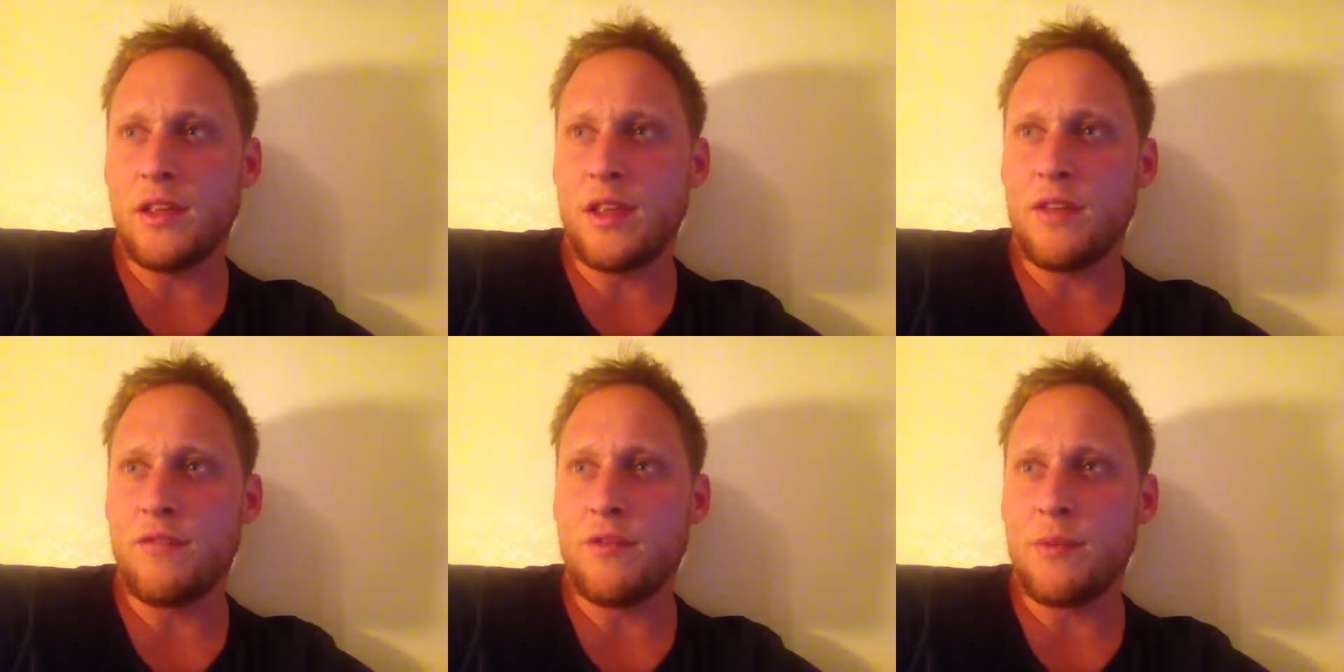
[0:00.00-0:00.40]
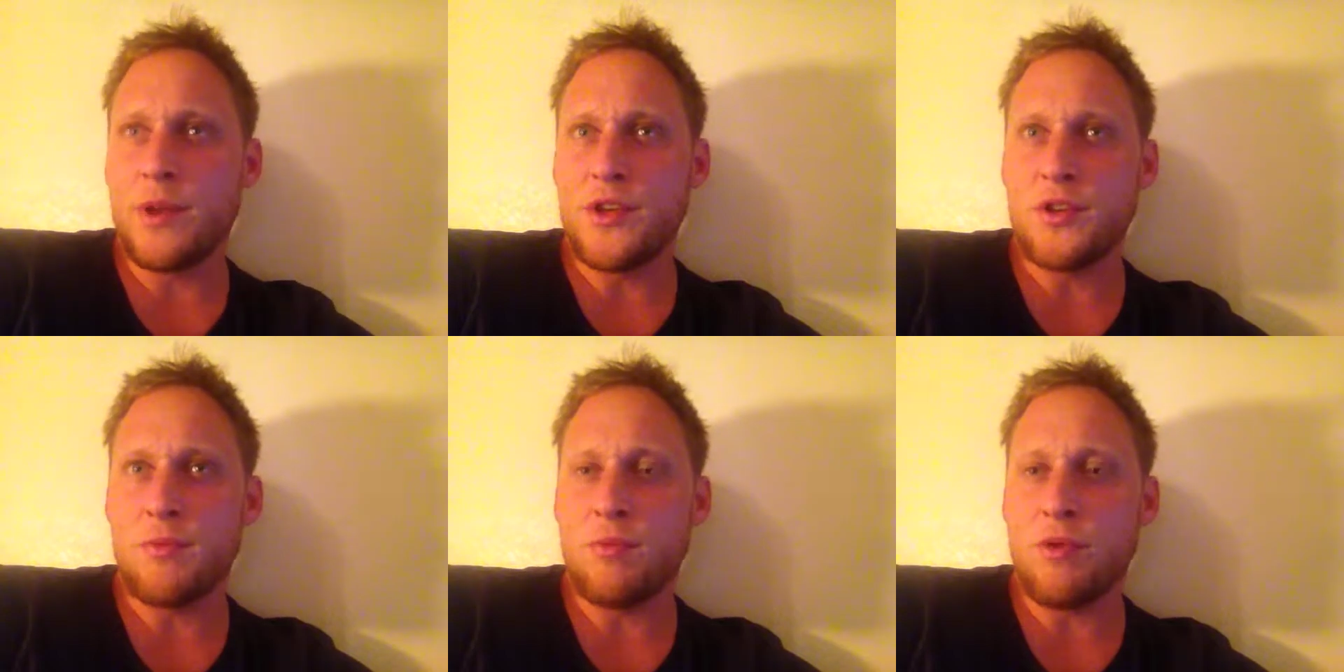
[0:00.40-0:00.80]

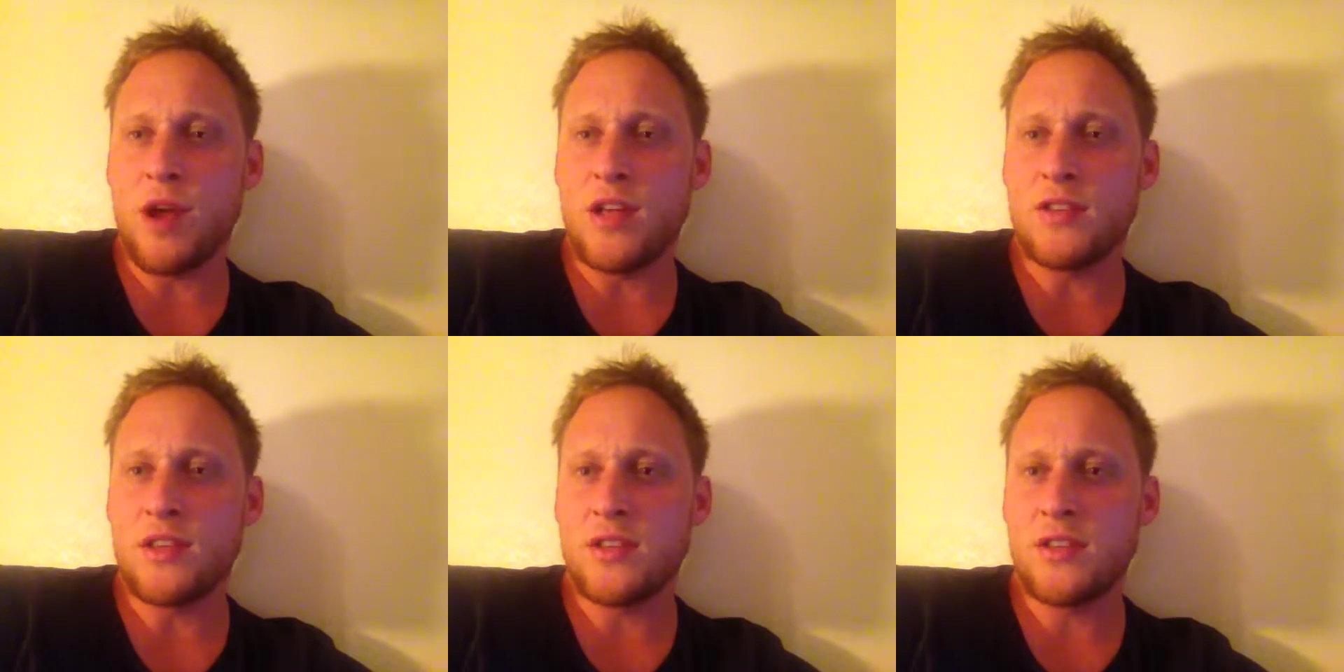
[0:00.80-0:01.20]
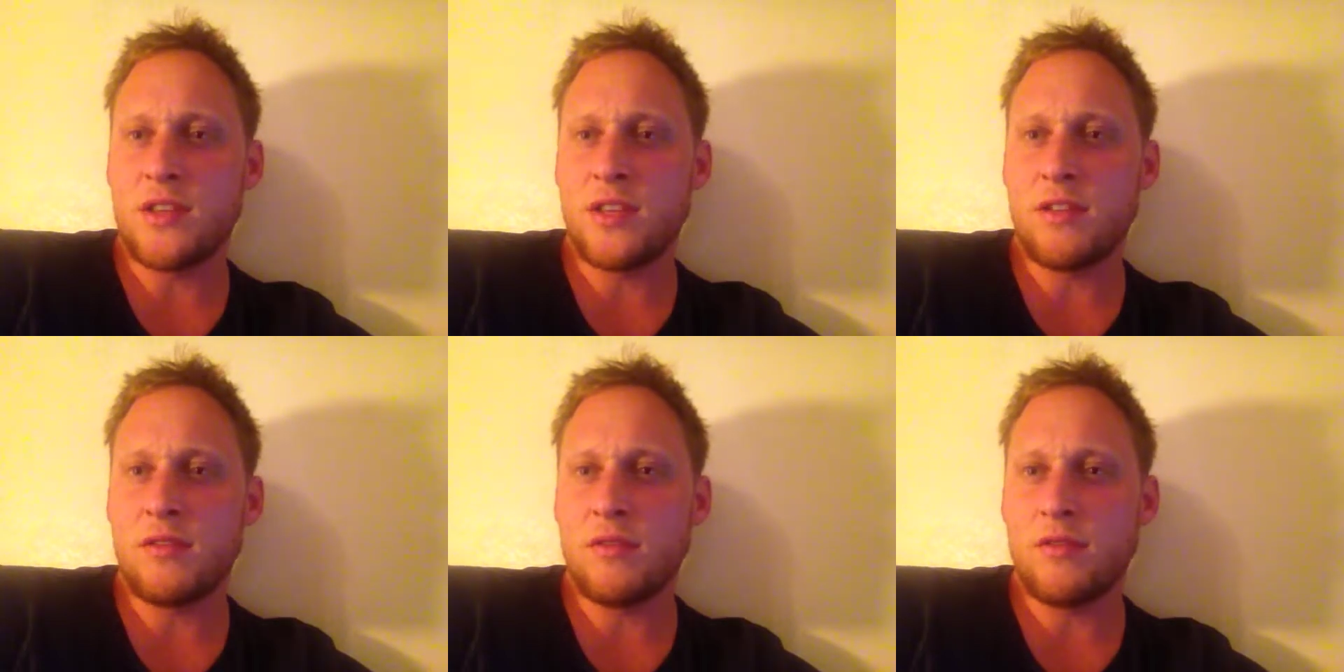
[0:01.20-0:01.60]
information
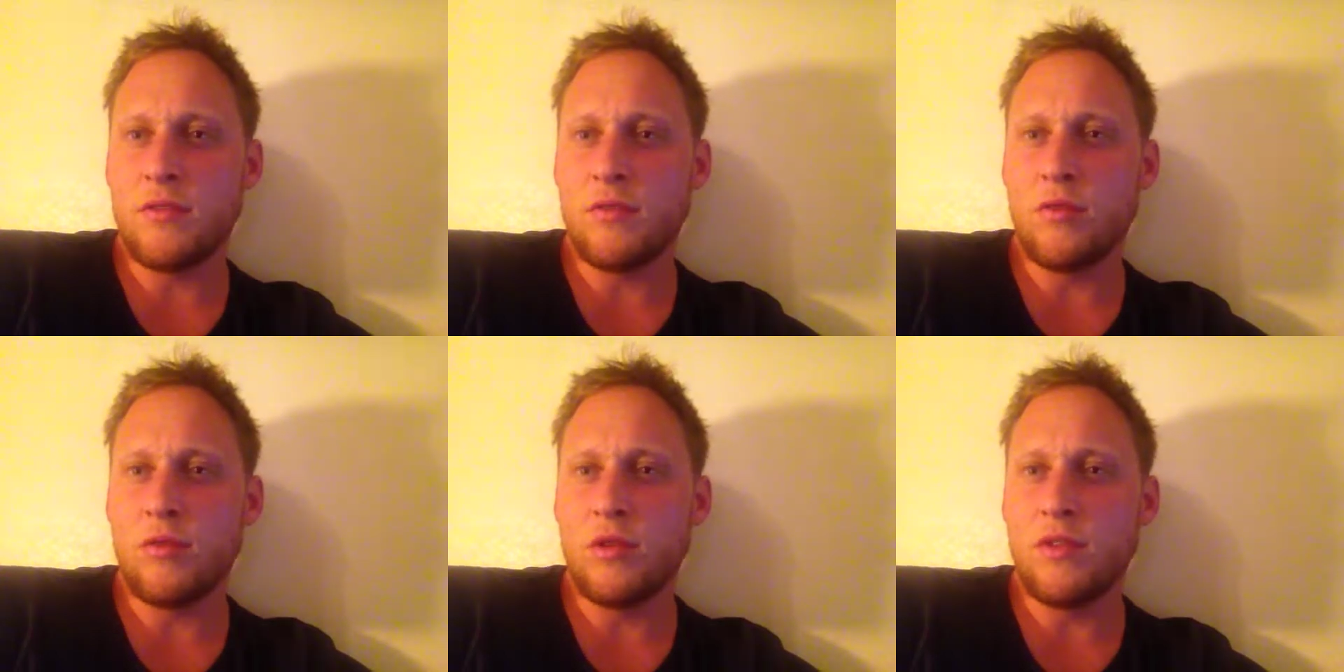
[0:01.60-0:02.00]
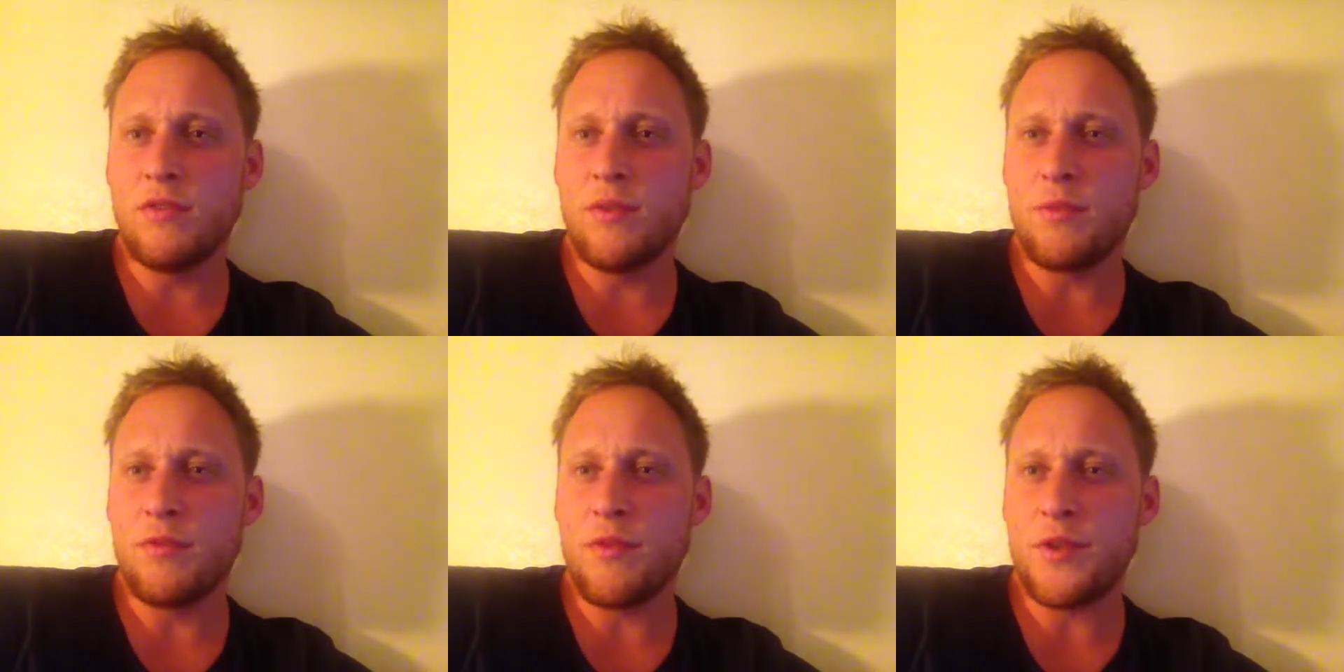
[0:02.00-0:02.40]
processing, the rule
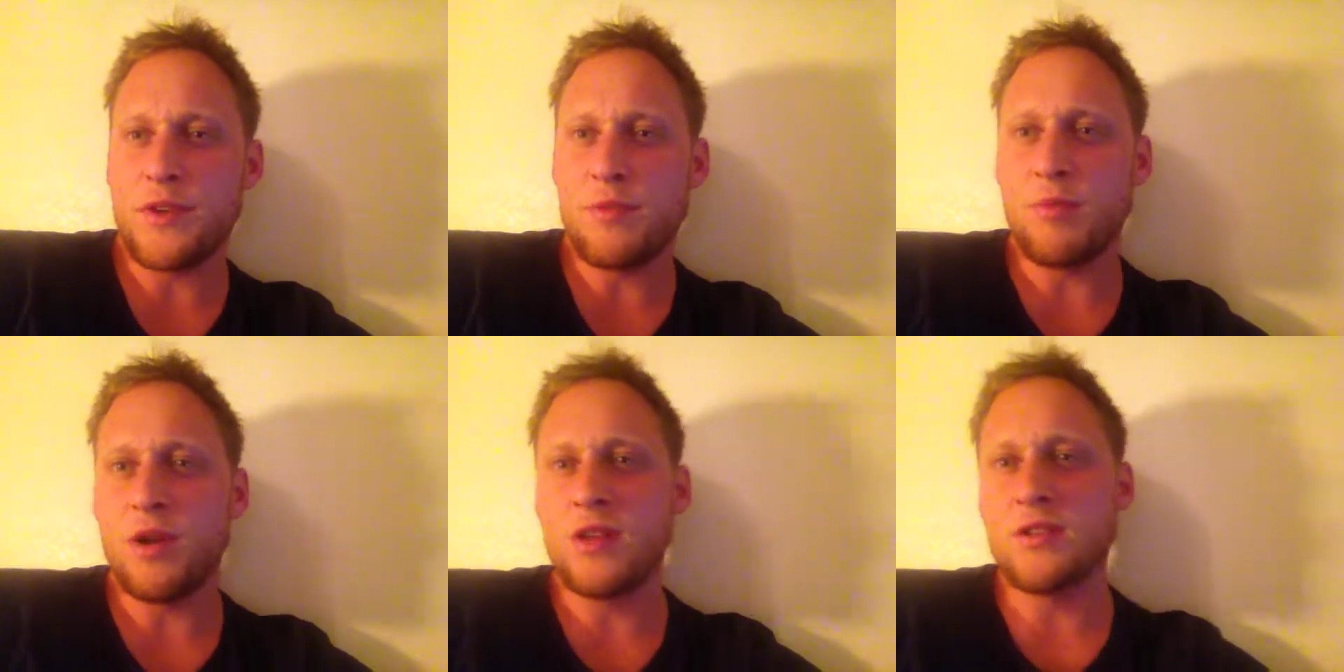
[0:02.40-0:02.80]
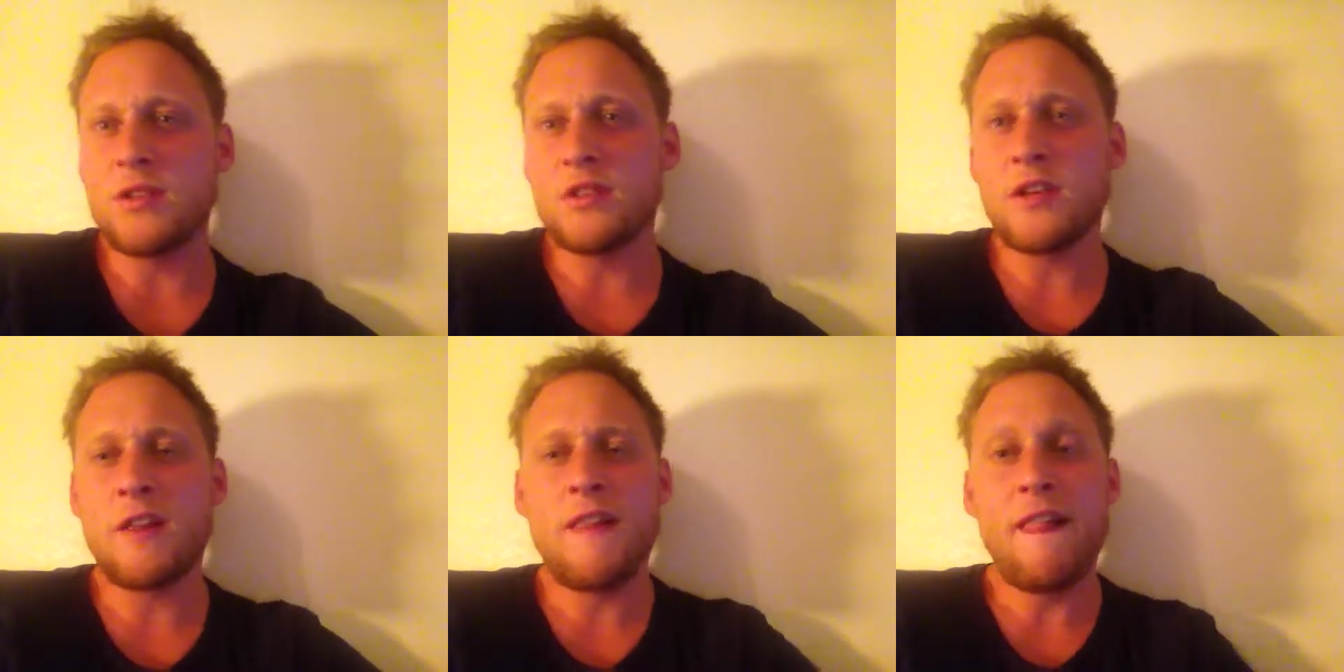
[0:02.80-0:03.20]
of information
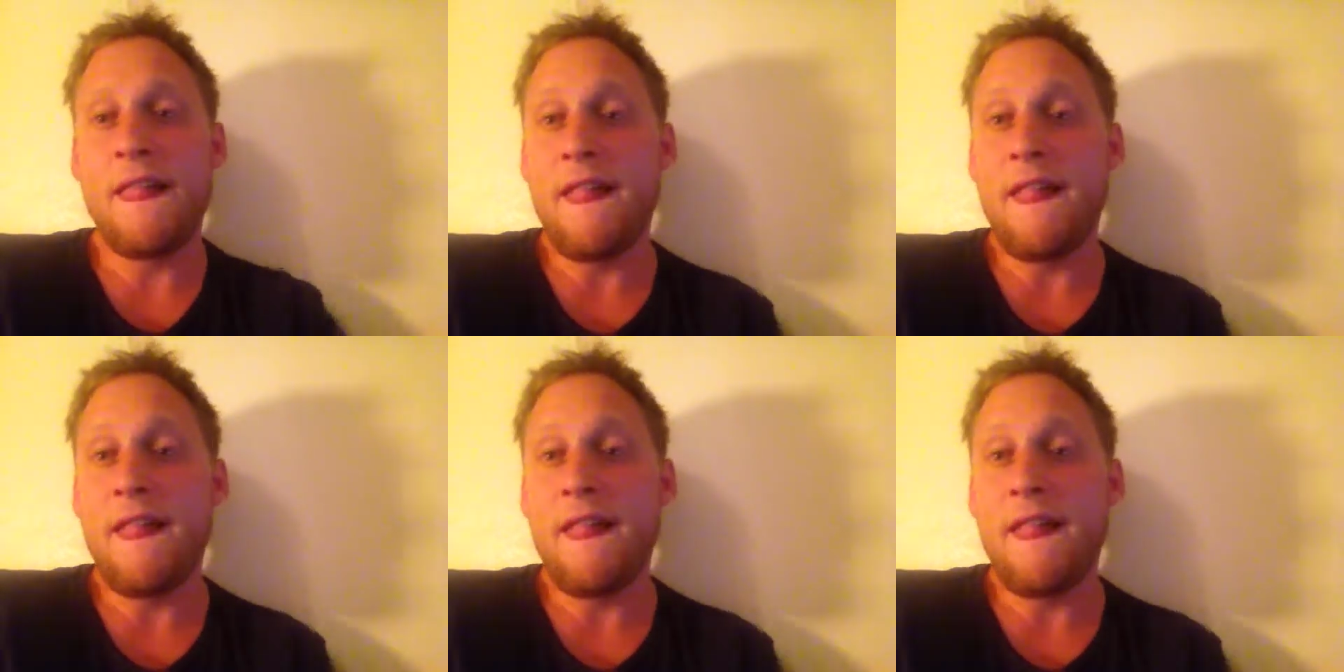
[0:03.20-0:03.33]
processing.